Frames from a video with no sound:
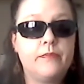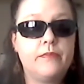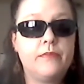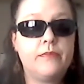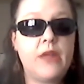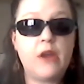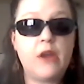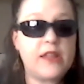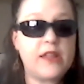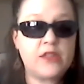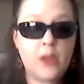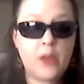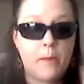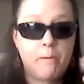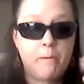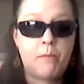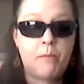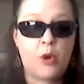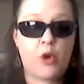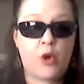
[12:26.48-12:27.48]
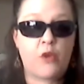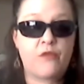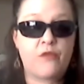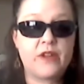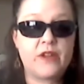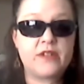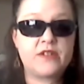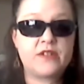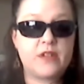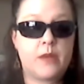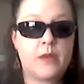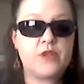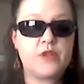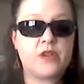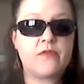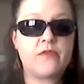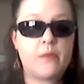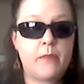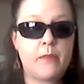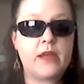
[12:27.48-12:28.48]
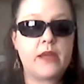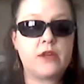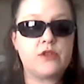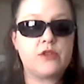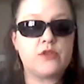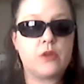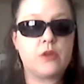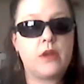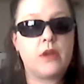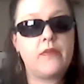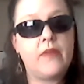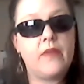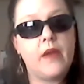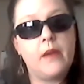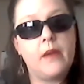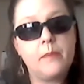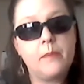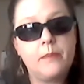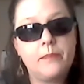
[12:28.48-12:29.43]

They're like the perfect subject for mind control, aren't they?